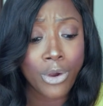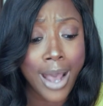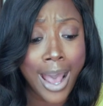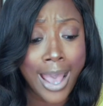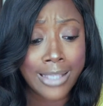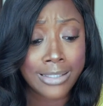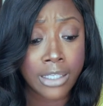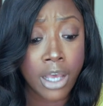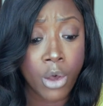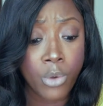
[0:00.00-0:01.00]
Eyes
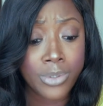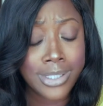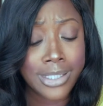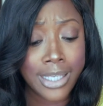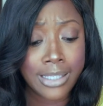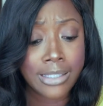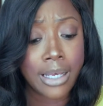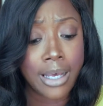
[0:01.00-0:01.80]
to Go 6